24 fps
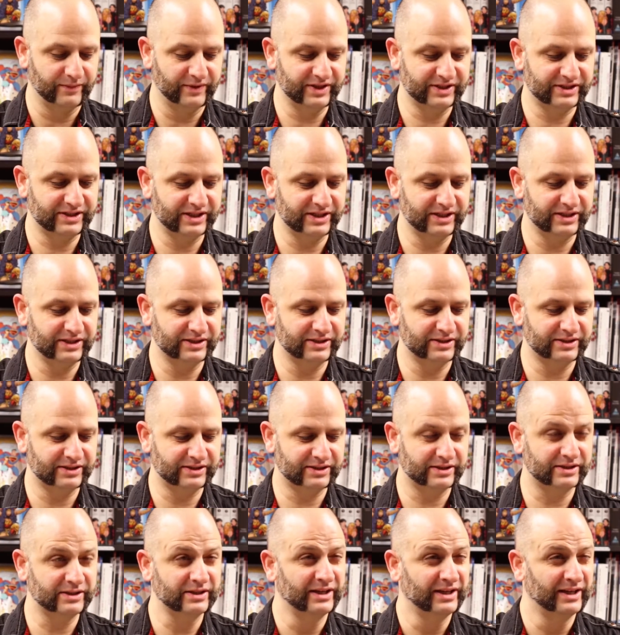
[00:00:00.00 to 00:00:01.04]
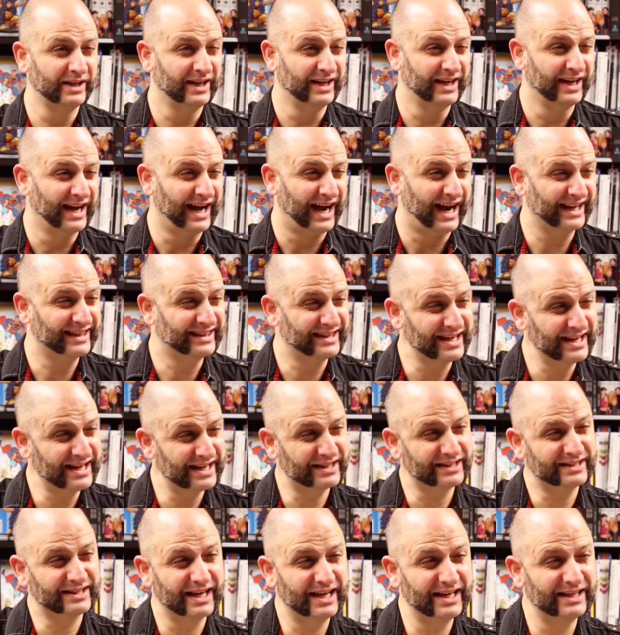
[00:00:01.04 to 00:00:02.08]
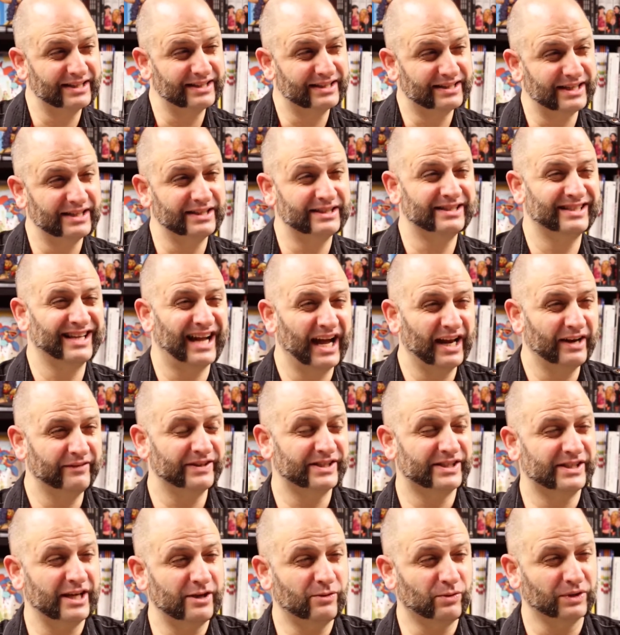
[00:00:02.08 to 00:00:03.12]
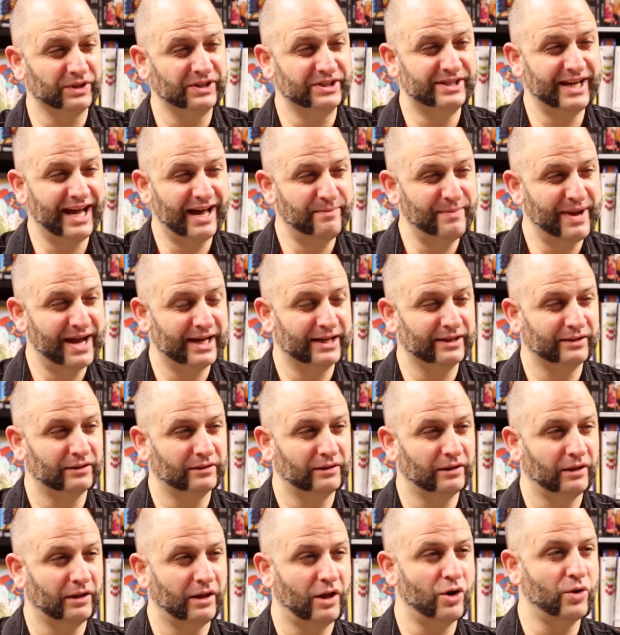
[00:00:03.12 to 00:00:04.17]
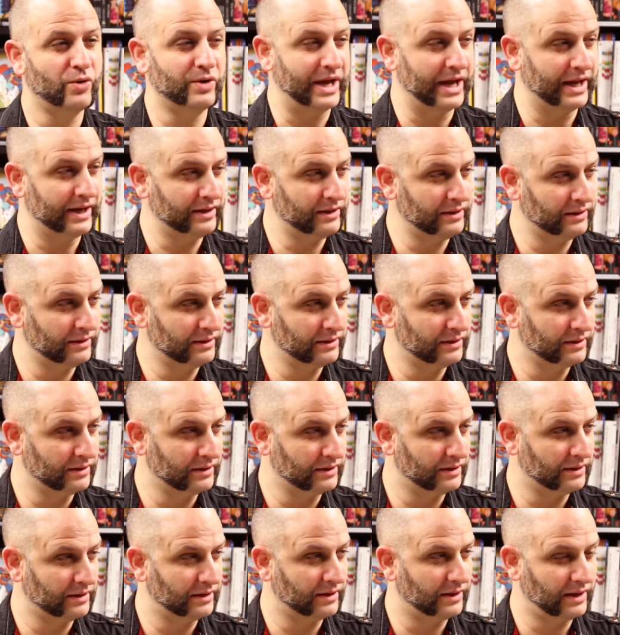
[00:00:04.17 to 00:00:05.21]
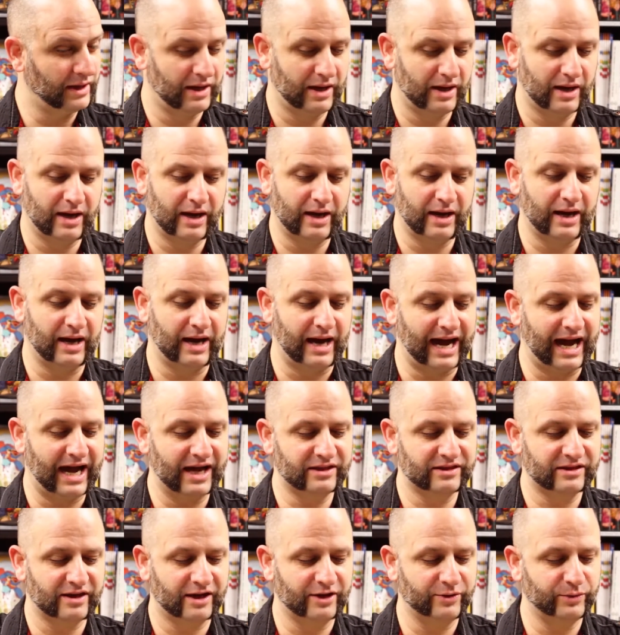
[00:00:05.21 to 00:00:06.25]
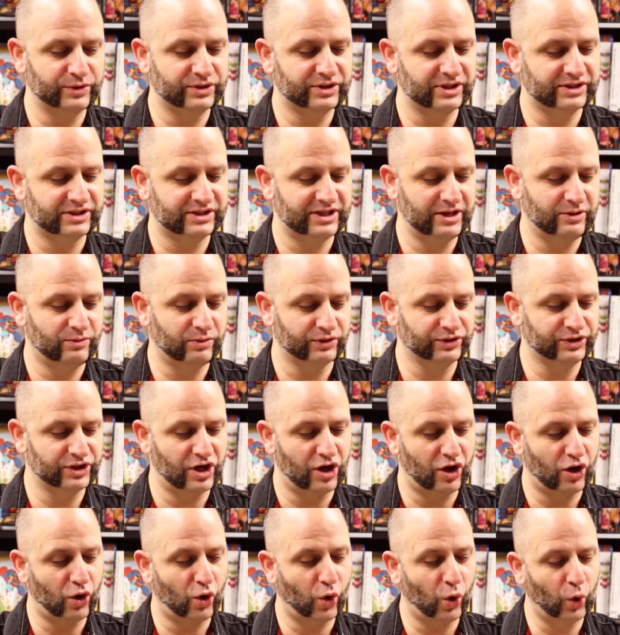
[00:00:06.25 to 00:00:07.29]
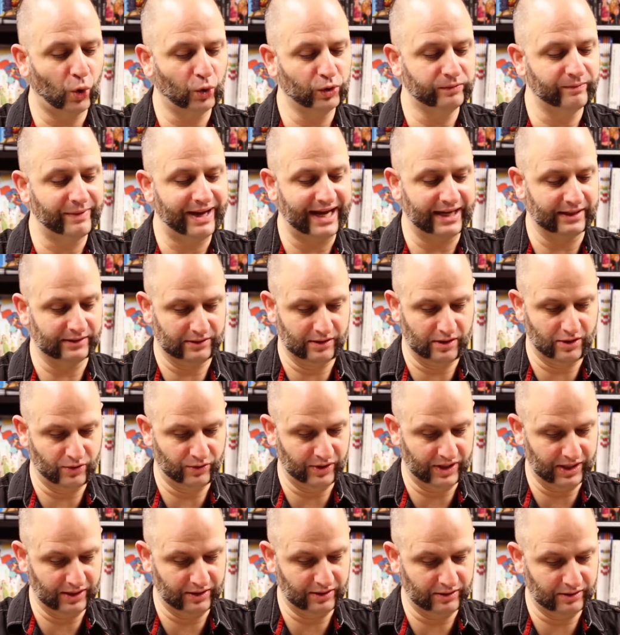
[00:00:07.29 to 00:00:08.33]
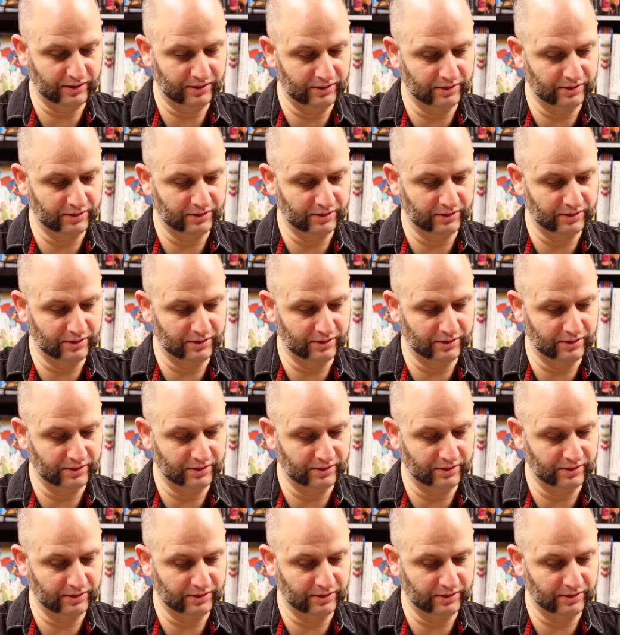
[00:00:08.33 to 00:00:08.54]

This is... I think it is kind of a sequel to Dead Man Logan. I thought it was a sequel to Old Man Logan.